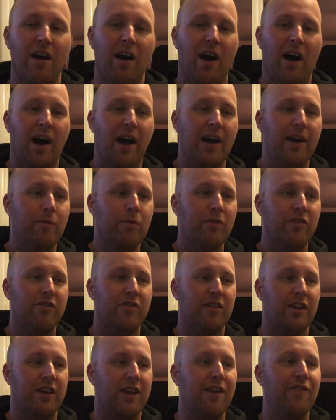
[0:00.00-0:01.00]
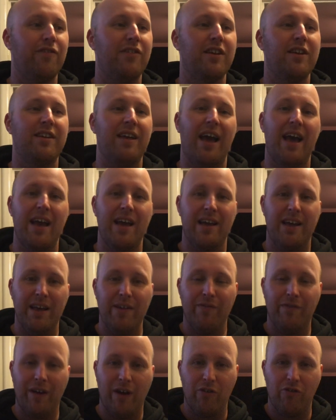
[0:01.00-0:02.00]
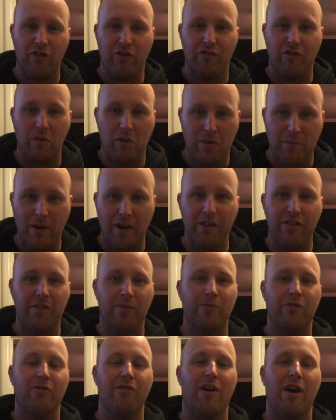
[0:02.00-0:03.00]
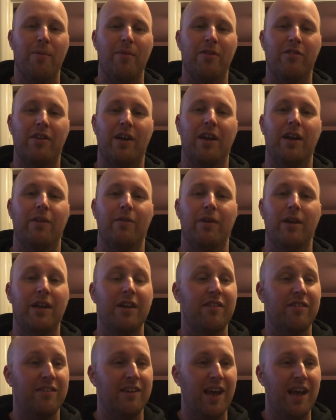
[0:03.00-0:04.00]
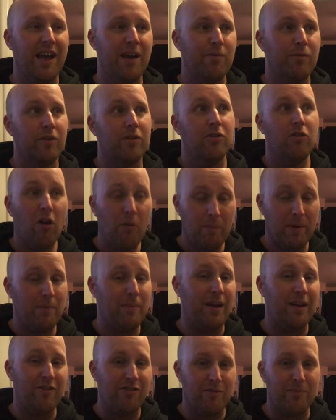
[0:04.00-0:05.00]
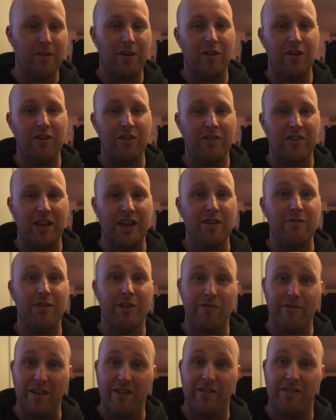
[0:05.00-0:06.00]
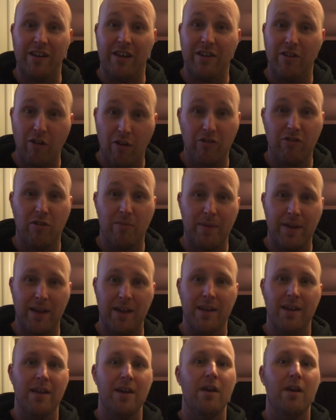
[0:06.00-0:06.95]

I was gifted a gift voucher for one of my subscribers and I, his name would not be mentioned because he requested it not to be.